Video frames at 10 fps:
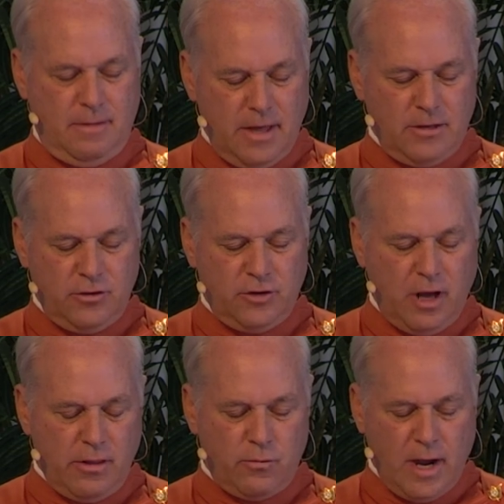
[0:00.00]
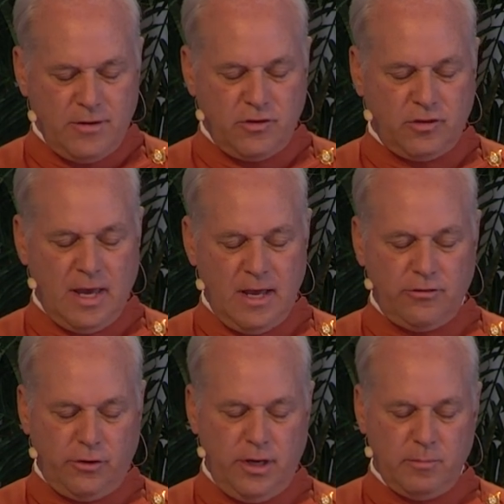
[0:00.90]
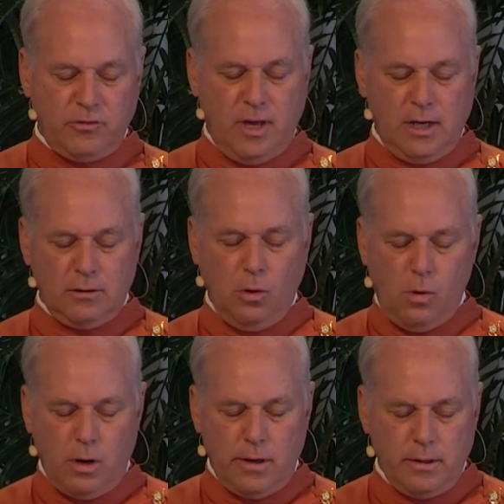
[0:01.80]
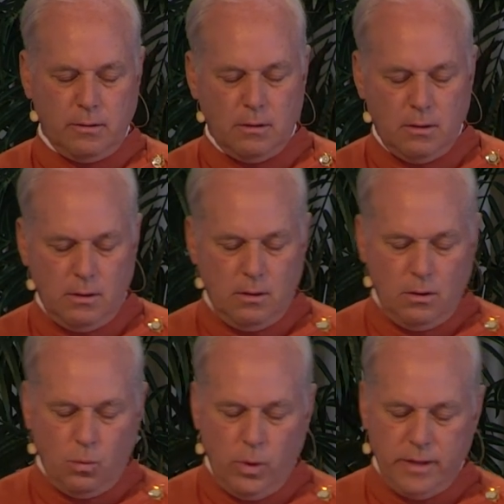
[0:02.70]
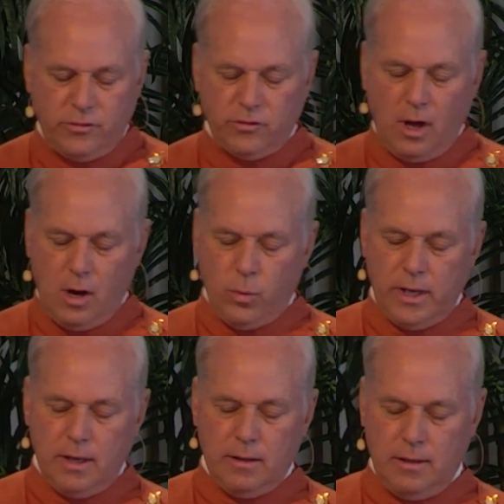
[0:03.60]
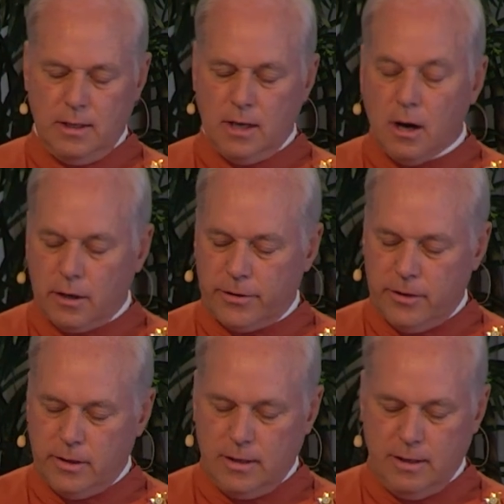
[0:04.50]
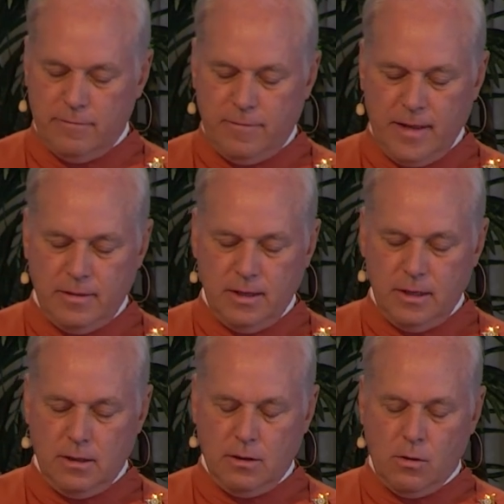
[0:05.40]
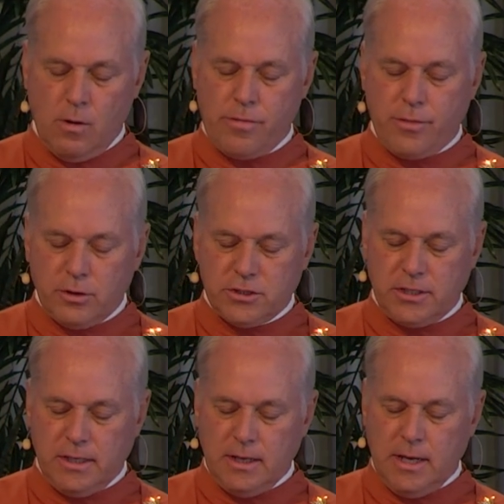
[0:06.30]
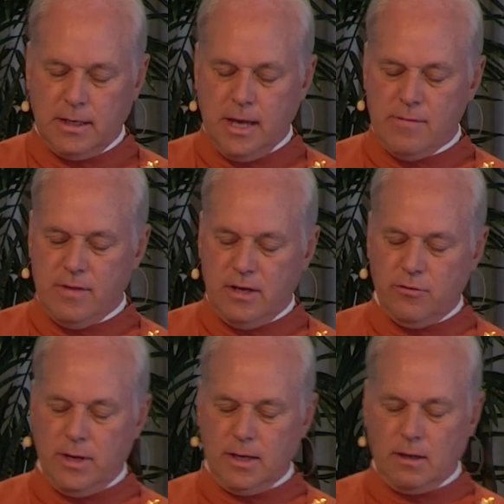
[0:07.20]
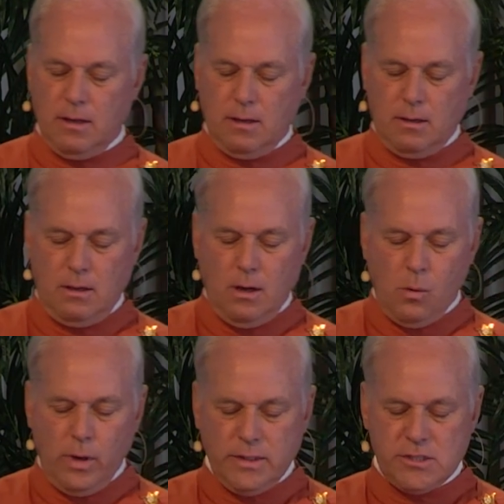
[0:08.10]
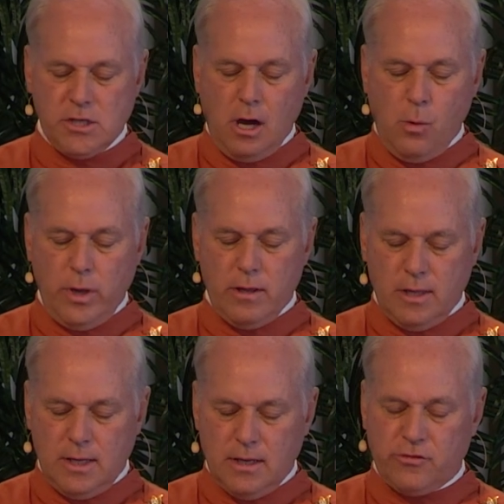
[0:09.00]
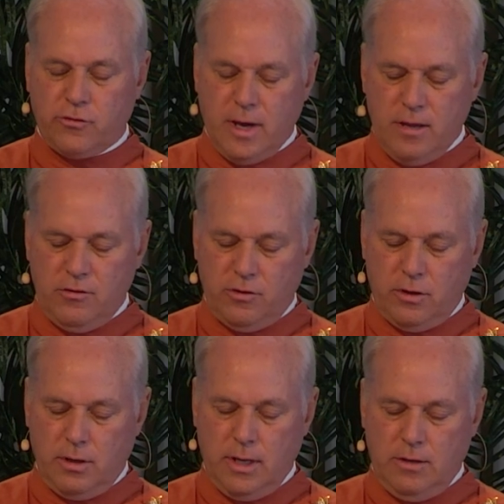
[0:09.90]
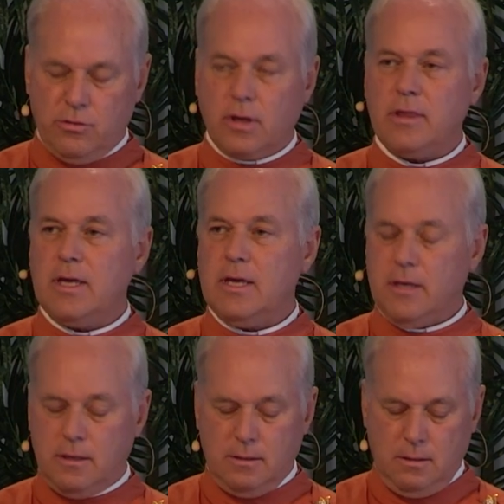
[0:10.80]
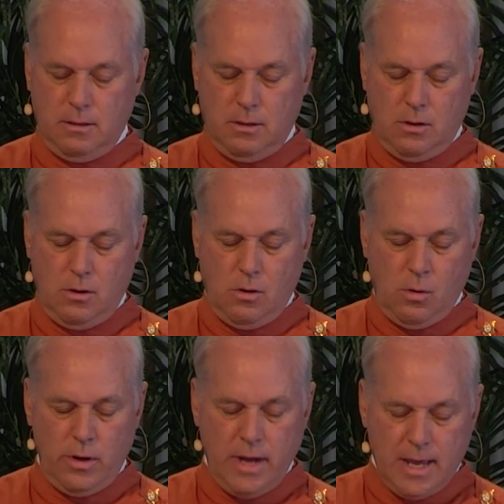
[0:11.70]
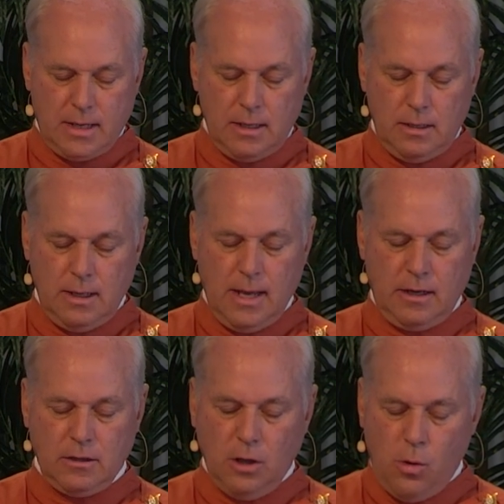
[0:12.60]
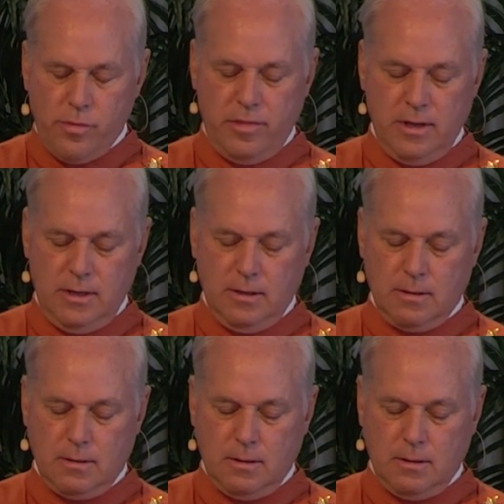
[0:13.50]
Then shall the righteous answer him, saying, Lord, when saw we thee hungered and fed thee, or thirsty and gave thee drink? When saw we thee a stranger and took thee in, or naked and clothed thee?